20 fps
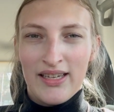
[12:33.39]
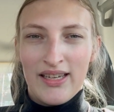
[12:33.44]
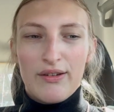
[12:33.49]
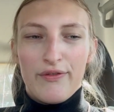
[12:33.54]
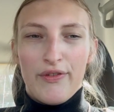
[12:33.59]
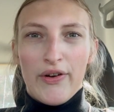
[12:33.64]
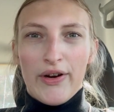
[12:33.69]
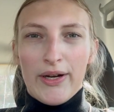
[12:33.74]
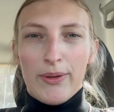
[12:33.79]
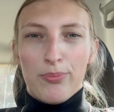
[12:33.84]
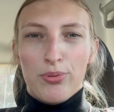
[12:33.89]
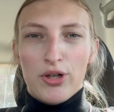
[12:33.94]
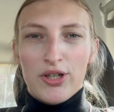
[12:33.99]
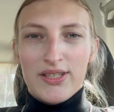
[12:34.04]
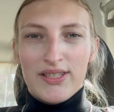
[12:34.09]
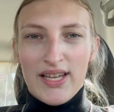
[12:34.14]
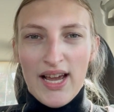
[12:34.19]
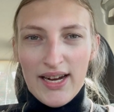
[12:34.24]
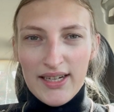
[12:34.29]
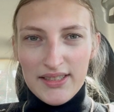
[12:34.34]
Very
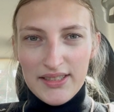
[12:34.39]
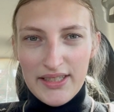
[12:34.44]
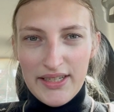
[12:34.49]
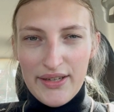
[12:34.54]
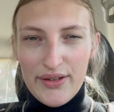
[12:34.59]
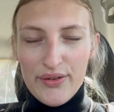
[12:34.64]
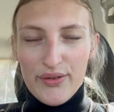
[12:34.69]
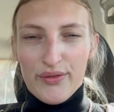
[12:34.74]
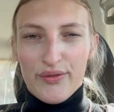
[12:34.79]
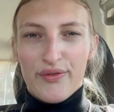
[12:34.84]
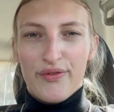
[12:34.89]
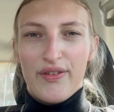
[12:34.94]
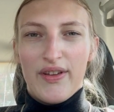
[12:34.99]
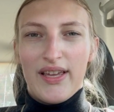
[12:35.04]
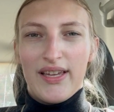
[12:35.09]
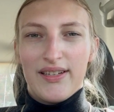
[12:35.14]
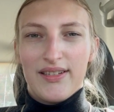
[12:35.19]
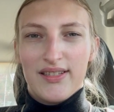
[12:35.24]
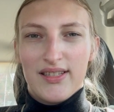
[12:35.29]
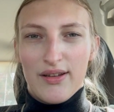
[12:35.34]
protective
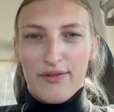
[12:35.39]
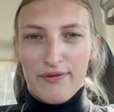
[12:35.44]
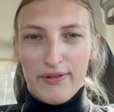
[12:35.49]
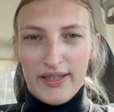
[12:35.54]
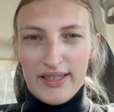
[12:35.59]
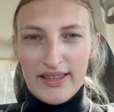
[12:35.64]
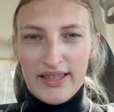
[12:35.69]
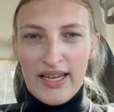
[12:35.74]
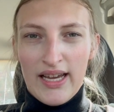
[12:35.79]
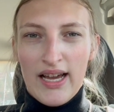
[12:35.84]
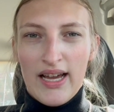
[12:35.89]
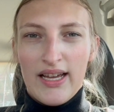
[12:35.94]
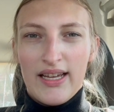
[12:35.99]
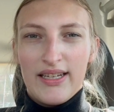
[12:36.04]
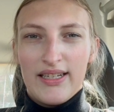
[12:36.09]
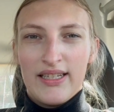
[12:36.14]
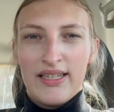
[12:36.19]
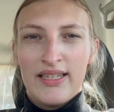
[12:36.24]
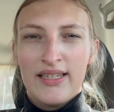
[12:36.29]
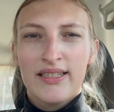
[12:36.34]
and stuff like that,
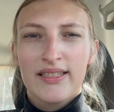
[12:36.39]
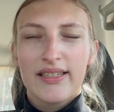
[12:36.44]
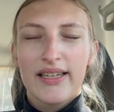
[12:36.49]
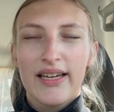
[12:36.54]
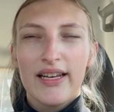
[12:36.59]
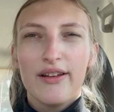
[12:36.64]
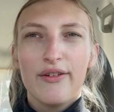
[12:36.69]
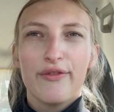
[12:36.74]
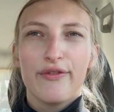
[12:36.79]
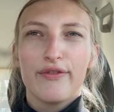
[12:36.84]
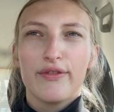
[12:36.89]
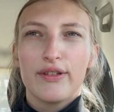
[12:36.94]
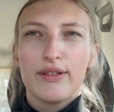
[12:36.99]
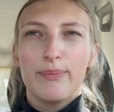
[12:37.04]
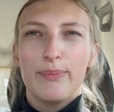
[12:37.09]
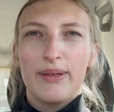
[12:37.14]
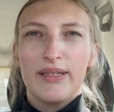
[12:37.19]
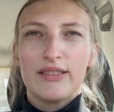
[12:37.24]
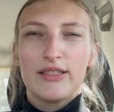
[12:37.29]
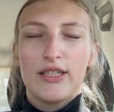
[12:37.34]
and he's kind of
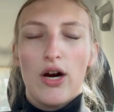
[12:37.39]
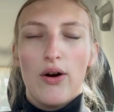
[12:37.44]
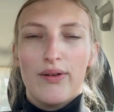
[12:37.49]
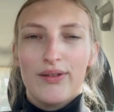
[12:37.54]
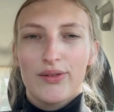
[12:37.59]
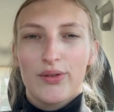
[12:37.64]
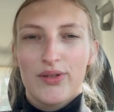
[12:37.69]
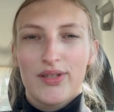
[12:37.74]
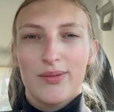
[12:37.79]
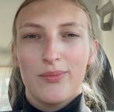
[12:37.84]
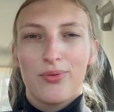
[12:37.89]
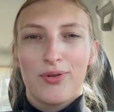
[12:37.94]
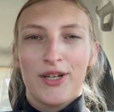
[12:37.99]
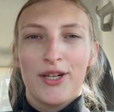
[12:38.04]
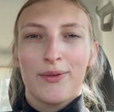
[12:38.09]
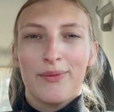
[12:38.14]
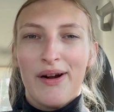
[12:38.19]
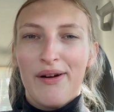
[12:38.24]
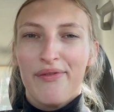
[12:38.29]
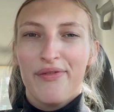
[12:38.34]
been going through some pretty
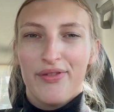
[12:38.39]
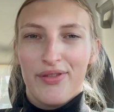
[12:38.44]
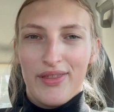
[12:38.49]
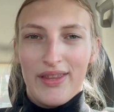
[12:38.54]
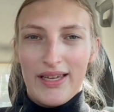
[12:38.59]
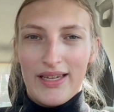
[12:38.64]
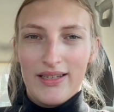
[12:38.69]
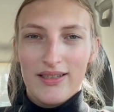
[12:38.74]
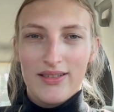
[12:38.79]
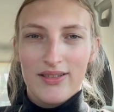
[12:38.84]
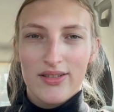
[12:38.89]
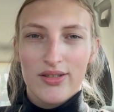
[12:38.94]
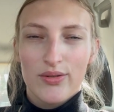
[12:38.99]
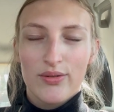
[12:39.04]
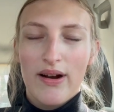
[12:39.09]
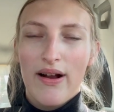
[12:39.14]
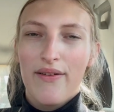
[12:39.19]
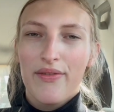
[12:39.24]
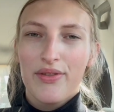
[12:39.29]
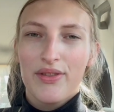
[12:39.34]
rough things
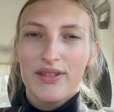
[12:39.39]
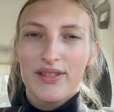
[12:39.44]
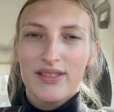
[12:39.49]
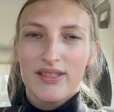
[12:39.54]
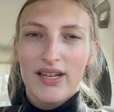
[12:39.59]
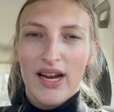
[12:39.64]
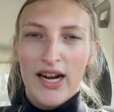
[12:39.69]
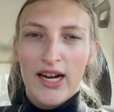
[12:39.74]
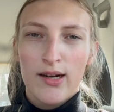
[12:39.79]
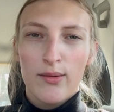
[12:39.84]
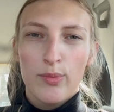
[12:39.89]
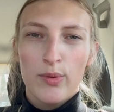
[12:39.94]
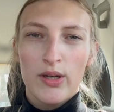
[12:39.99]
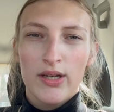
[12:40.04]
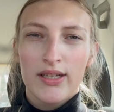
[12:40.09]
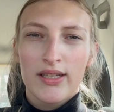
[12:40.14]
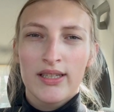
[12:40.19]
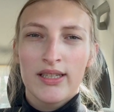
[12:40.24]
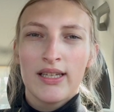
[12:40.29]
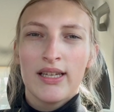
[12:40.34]
throughout this entire
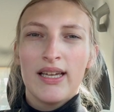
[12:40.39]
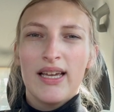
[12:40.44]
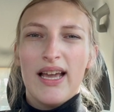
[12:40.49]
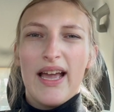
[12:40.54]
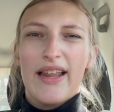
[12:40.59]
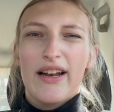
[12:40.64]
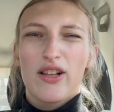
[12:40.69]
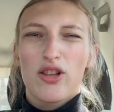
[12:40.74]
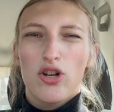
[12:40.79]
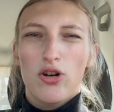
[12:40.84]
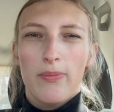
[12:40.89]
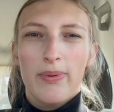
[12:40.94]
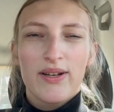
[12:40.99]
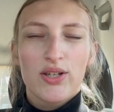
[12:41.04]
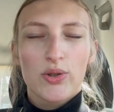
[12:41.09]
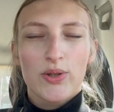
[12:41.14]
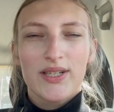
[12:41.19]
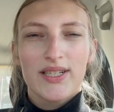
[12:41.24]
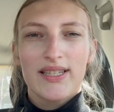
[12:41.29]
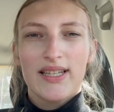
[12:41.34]
book, and a little bit
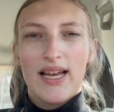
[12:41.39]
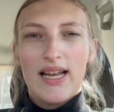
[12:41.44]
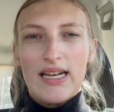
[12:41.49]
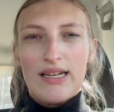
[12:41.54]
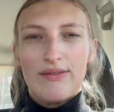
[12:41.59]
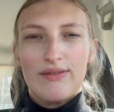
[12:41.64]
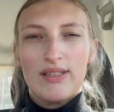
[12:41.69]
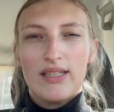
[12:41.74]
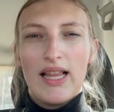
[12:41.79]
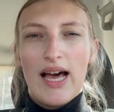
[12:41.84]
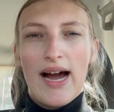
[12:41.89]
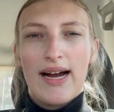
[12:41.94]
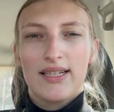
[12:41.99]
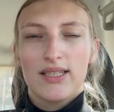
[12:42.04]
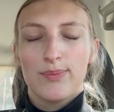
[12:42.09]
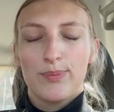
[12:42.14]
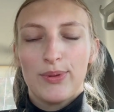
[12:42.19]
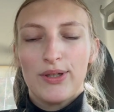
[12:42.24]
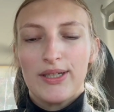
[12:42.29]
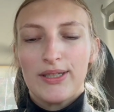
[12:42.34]
towards the end of the
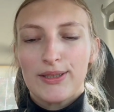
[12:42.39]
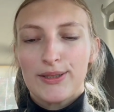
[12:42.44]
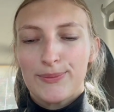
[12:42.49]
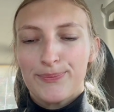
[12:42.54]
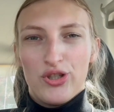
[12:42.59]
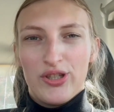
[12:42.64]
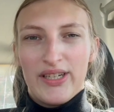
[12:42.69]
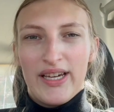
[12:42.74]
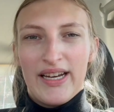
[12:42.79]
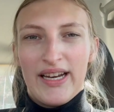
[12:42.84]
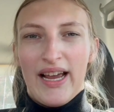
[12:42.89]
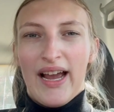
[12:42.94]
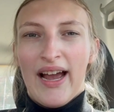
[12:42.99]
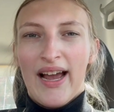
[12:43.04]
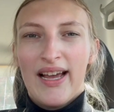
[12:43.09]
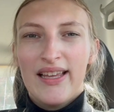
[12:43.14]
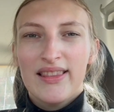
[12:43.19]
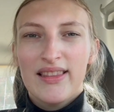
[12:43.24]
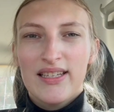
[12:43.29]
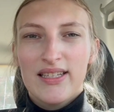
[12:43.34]
last book. She kind of
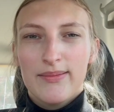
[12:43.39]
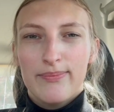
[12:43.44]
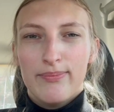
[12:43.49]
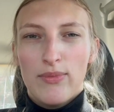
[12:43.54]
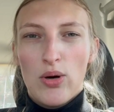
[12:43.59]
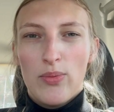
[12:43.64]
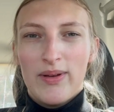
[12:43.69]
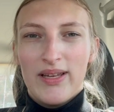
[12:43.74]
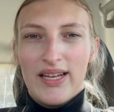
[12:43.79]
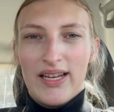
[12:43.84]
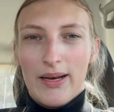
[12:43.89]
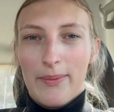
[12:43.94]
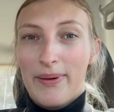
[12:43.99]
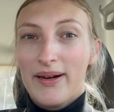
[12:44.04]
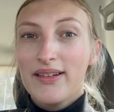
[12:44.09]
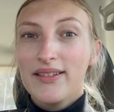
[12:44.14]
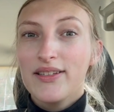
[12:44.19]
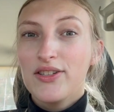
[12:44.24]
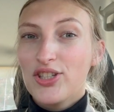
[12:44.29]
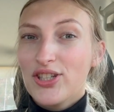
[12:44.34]
had this moment, and
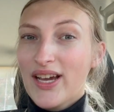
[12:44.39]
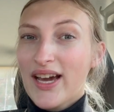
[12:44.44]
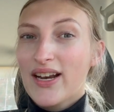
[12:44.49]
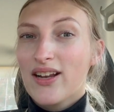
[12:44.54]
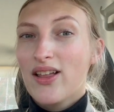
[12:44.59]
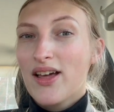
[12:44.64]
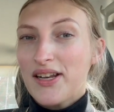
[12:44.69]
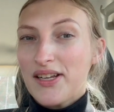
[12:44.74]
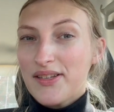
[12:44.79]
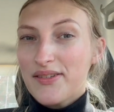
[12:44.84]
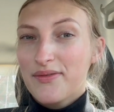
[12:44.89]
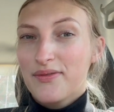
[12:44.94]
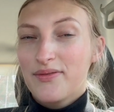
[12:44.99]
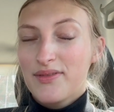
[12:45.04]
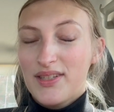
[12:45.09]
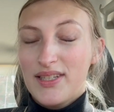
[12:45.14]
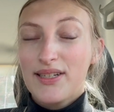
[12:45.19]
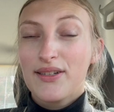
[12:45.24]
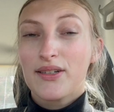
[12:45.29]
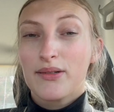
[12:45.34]
apparently she had a lot of
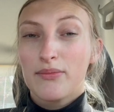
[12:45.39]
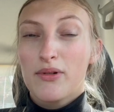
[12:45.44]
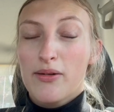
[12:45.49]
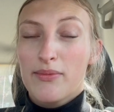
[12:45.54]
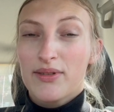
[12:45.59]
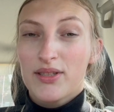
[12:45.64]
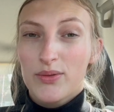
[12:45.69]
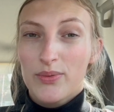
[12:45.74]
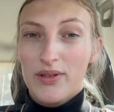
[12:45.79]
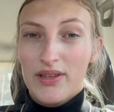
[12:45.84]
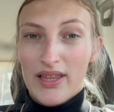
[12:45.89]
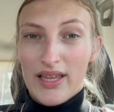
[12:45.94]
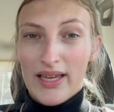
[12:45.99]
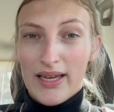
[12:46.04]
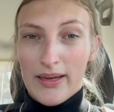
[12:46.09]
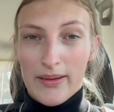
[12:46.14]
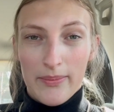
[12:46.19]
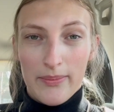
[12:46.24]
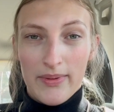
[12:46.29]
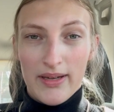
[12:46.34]
secret moments with
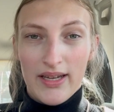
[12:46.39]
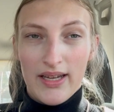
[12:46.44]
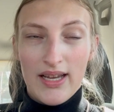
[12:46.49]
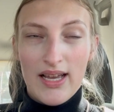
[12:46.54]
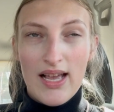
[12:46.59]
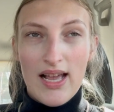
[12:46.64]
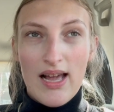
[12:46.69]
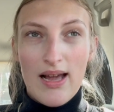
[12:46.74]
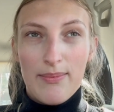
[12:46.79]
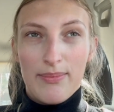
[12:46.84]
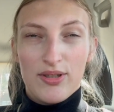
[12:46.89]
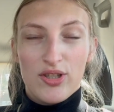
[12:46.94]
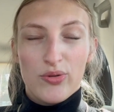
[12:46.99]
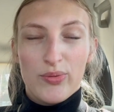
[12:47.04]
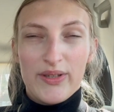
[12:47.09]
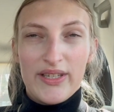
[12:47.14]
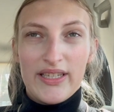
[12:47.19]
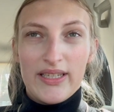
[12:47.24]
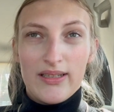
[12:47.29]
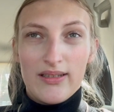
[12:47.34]
him
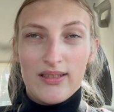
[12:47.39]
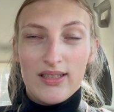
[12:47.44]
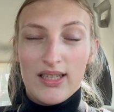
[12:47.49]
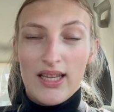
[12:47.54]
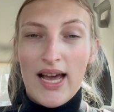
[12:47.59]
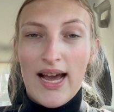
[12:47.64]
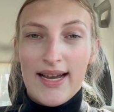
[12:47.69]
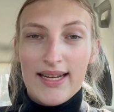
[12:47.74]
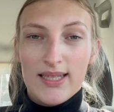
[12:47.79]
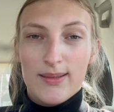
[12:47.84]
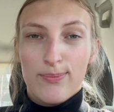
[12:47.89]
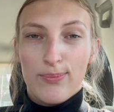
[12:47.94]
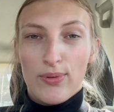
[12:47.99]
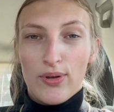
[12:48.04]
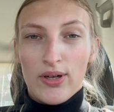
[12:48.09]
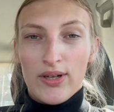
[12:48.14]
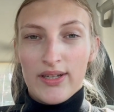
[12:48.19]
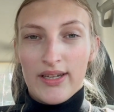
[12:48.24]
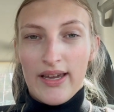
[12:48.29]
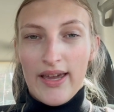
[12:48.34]
between the last
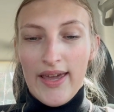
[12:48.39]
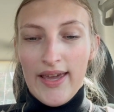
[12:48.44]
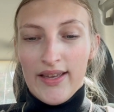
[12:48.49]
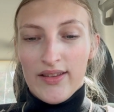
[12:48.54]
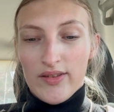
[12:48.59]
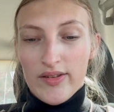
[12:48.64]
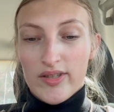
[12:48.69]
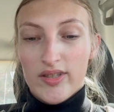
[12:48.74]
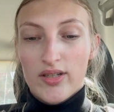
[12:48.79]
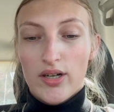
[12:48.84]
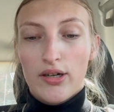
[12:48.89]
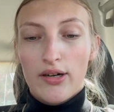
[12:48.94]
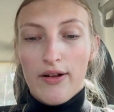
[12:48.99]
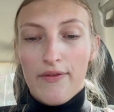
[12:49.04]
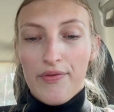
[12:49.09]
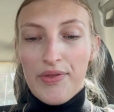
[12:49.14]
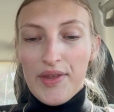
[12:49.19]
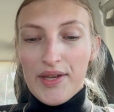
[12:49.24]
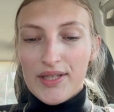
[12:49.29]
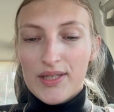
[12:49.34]
book and the start of
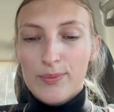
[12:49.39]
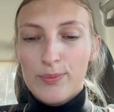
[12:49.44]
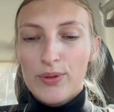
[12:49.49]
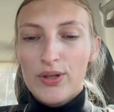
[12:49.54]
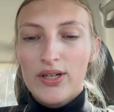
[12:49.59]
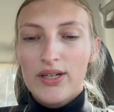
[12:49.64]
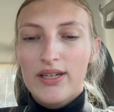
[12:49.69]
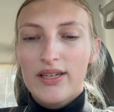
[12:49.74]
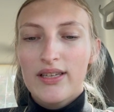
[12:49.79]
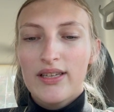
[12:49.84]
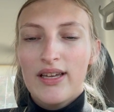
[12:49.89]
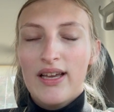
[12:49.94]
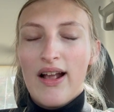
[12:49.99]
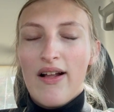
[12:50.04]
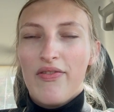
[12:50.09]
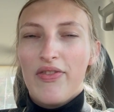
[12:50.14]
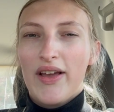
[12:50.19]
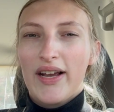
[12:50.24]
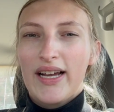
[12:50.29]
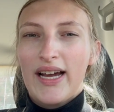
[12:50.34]
this book
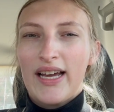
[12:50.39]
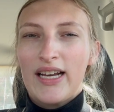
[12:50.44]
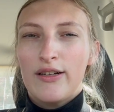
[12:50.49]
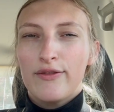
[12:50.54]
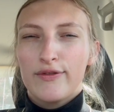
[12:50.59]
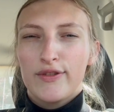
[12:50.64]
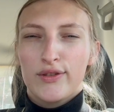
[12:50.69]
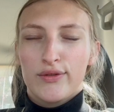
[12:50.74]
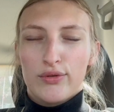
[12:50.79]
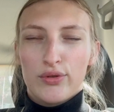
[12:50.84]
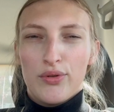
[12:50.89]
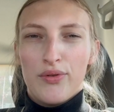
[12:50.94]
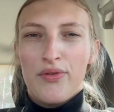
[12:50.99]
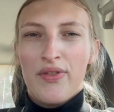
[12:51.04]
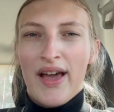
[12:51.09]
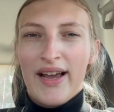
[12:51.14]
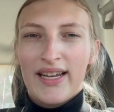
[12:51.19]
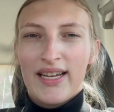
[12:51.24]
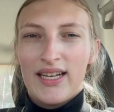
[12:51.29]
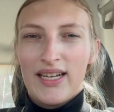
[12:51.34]
that kind of grew
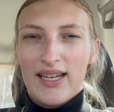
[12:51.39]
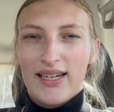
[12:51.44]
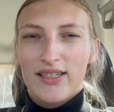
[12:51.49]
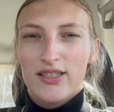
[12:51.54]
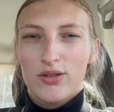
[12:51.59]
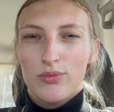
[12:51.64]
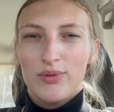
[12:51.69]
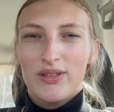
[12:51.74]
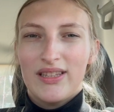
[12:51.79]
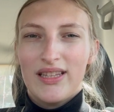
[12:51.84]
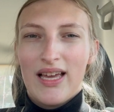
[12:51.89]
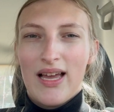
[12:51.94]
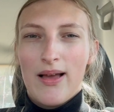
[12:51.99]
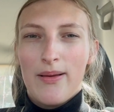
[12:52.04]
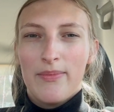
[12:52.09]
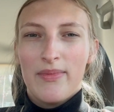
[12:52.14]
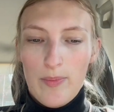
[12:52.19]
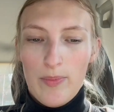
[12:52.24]
that connection with them.